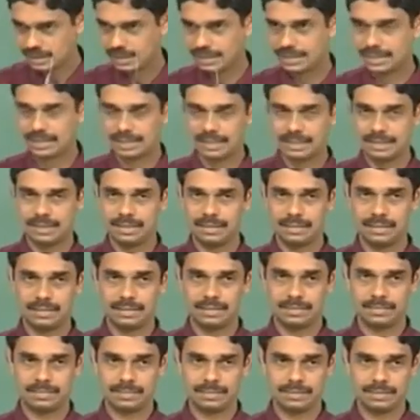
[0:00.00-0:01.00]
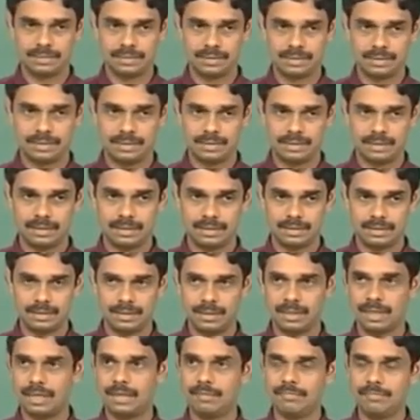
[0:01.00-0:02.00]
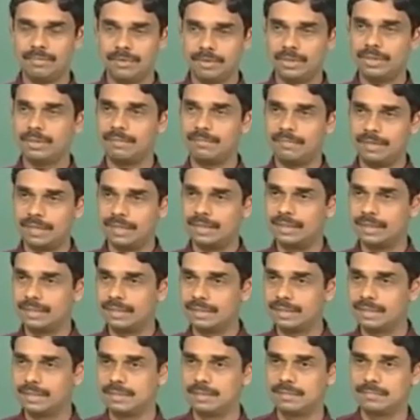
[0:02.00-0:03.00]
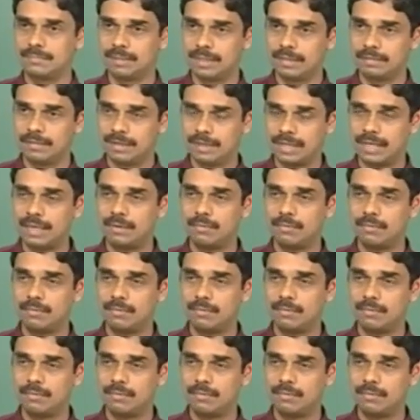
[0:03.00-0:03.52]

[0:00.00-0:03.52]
I can uh, we can we can discuss in private.